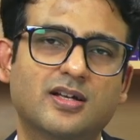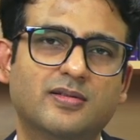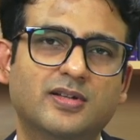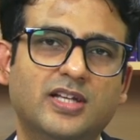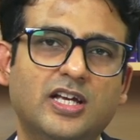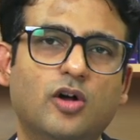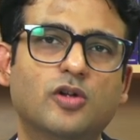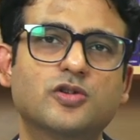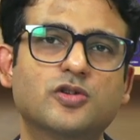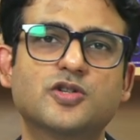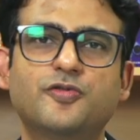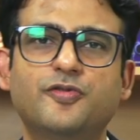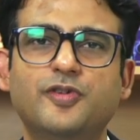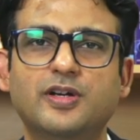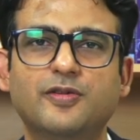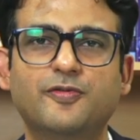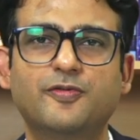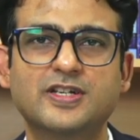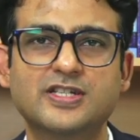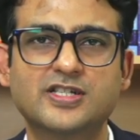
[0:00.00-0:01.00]
they also
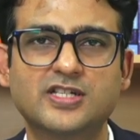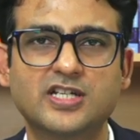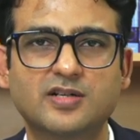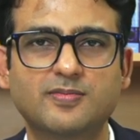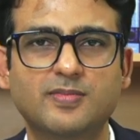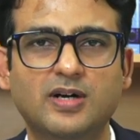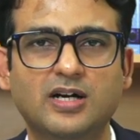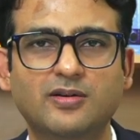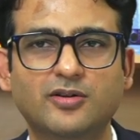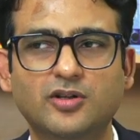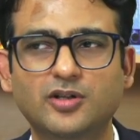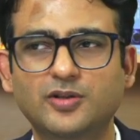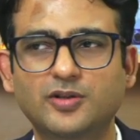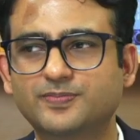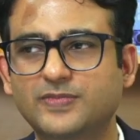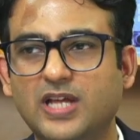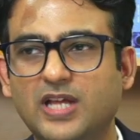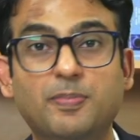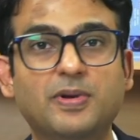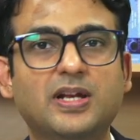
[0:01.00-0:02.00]
fa face stigma you know
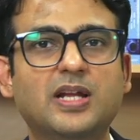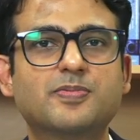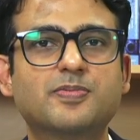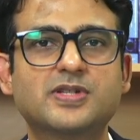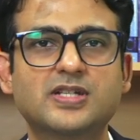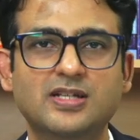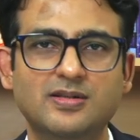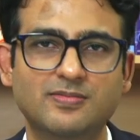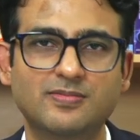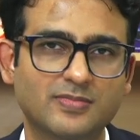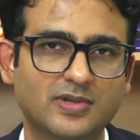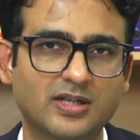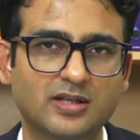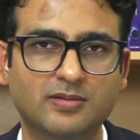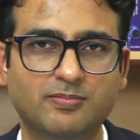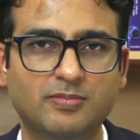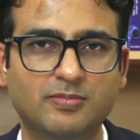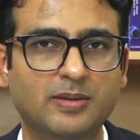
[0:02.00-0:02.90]
epilepsy uh,